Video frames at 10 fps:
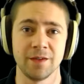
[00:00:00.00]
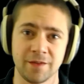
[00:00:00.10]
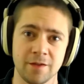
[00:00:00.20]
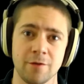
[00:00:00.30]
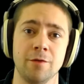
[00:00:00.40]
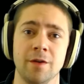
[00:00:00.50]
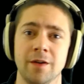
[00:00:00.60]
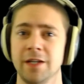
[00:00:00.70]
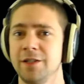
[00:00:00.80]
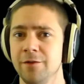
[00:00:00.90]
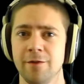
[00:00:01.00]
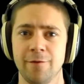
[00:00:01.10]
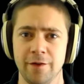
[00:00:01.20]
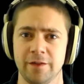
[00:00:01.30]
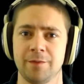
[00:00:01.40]
So, into the
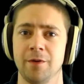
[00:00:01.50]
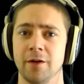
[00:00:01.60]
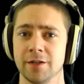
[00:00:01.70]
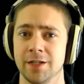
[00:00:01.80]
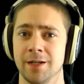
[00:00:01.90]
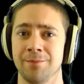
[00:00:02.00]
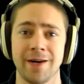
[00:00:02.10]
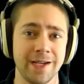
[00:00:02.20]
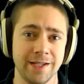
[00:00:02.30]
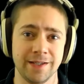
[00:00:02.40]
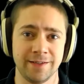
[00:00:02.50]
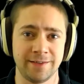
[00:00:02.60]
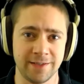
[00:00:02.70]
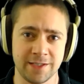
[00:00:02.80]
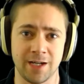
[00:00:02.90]
first part, my
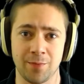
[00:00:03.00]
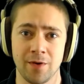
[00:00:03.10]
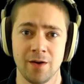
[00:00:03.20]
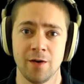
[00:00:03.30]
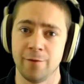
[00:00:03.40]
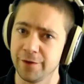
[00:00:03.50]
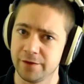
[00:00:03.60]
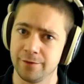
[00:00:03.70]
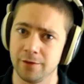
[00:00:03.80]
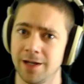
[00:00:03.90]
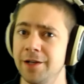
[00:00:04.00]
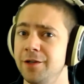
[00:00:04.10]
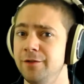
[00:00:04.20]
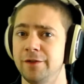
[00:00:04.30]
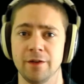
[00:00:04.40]
setup. First of all, I use